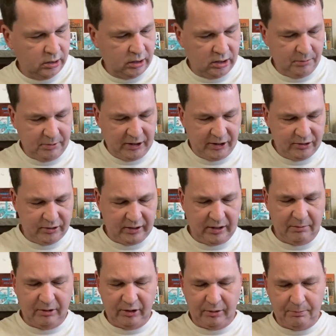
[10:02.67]
Uh, Black
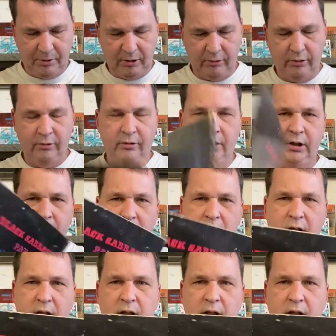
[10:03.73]
Sabbath Paranoid.